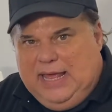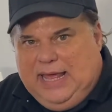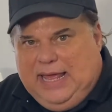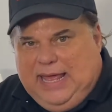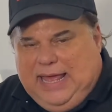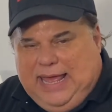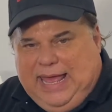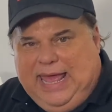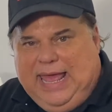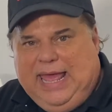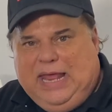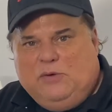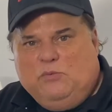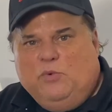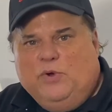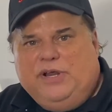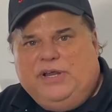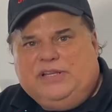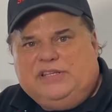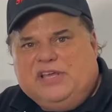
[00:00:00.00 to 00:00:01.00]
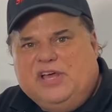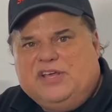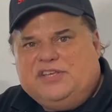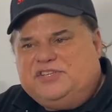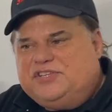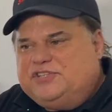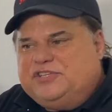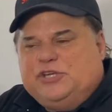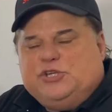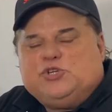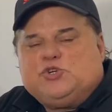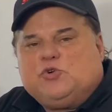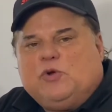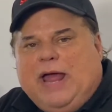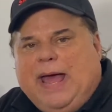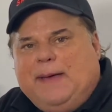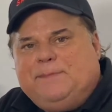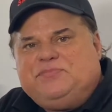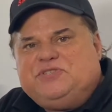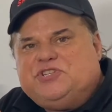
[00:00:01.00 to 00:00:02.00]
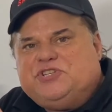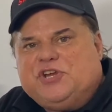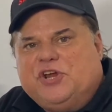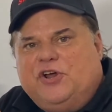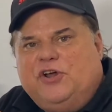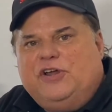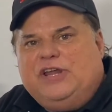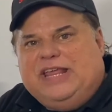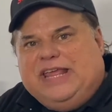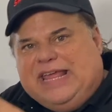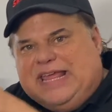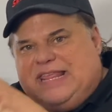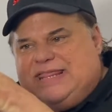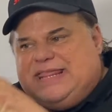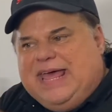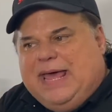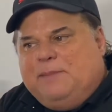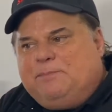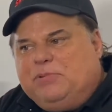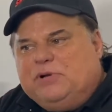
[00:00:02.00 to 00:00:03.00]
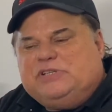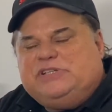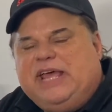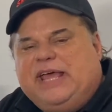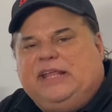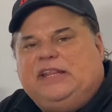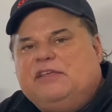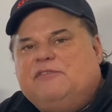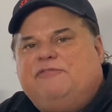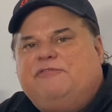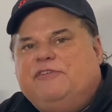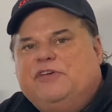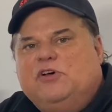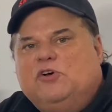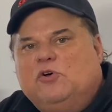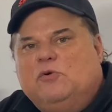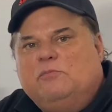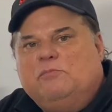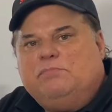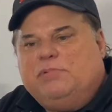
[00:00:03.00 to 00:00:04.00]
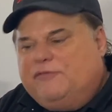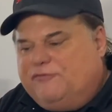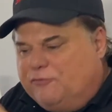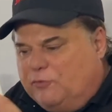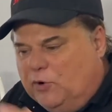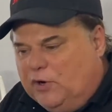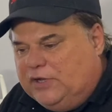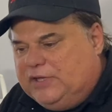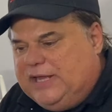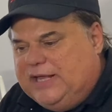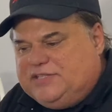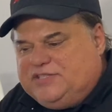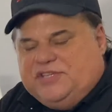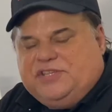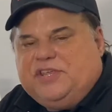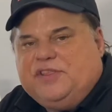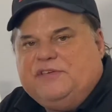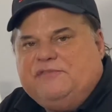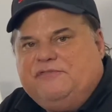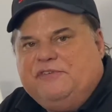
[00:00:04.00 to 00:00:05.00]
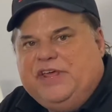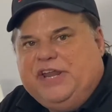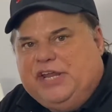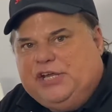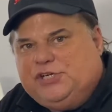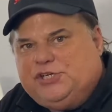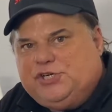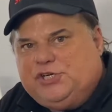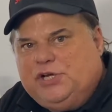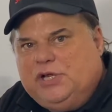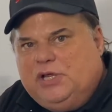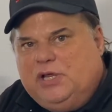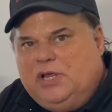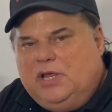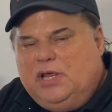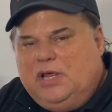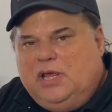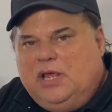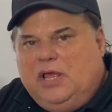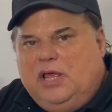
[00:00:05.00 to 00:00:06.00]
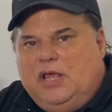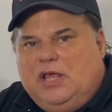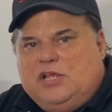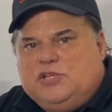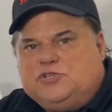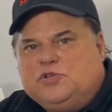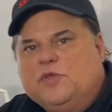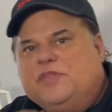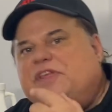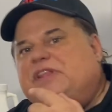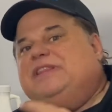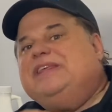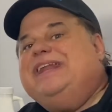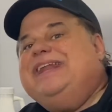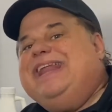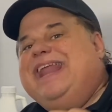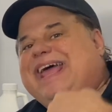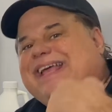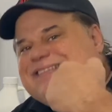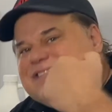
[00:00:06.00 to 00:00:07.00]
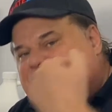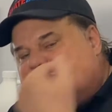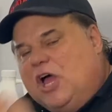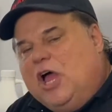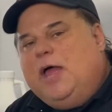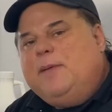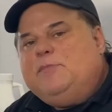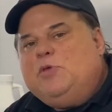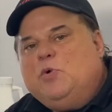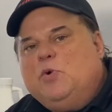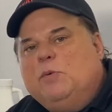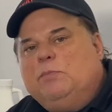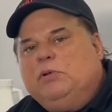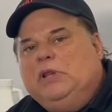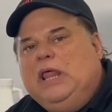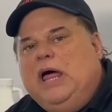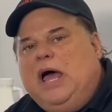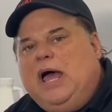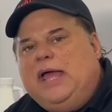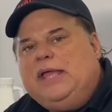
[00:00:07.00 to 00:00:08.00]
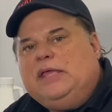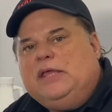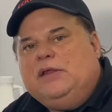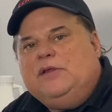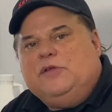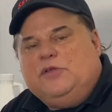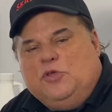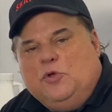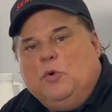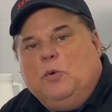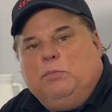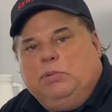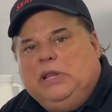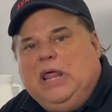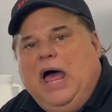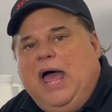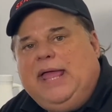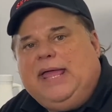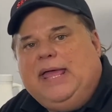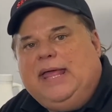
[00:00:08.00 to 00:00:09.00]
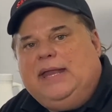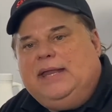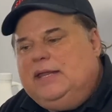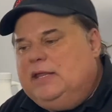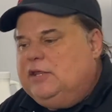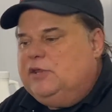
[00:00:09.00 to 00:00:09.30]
And what it does is it traps dirt in that protective film before it gets to the finish. So that the next time you apply it, you're